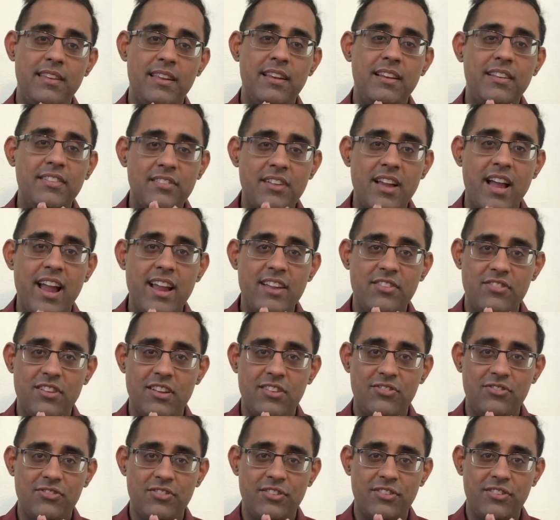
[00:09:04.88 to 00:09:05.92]
and kind
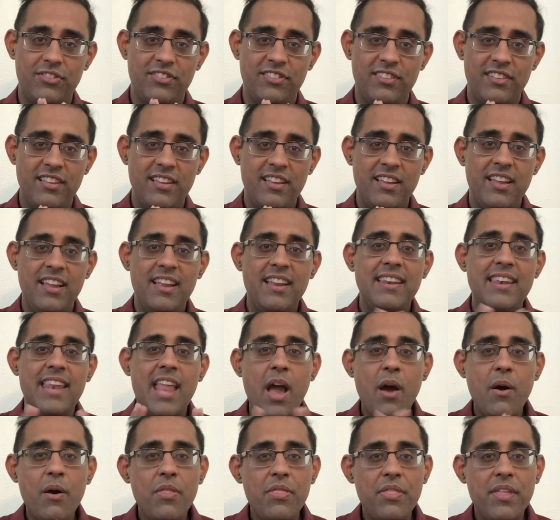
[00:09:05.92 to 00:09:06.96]
gestures.
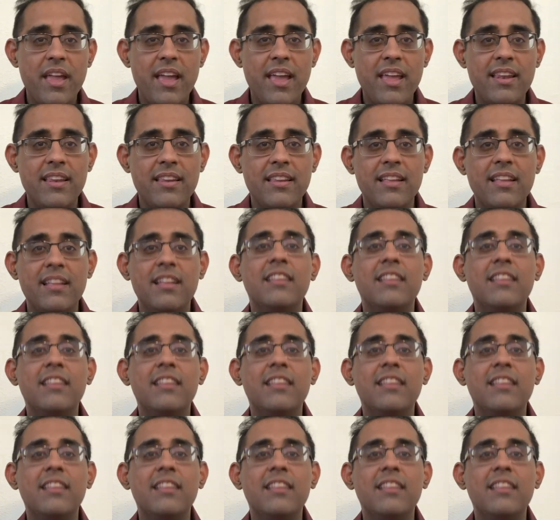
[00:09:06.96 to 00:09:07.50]
Now and then,